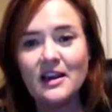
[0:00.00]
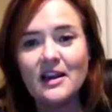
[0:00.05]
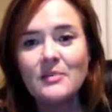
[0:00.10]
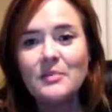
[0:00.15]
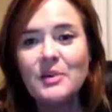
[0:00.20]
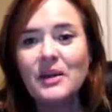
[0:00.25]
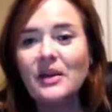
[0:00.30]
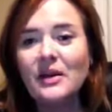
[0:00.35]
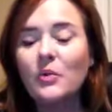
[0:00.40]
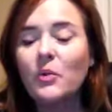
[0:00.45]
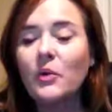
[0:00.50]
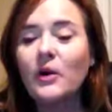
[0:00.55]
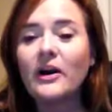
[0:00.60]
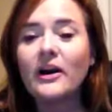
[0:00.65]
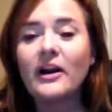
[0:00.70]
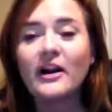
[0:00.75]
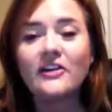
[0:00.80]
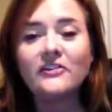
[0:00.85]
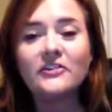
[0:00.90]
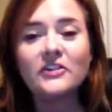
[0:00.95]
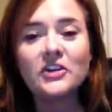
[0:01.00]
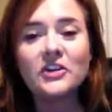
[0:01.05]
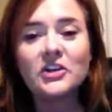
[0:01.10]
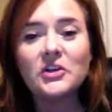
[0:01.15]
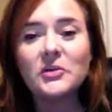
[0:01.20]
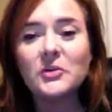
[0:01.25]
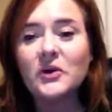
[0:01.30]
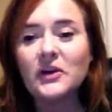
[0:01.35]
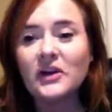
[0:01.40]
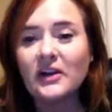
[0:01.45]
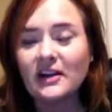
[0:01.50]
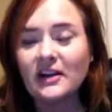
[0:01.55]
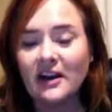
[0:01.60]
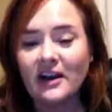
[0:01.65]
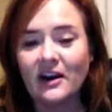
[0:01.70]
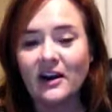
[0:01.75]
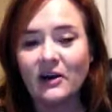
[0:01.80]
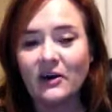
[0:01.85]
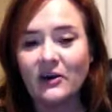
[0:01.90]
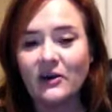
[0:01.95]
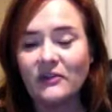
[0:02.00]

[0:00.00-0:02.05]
pick wherever you want to go.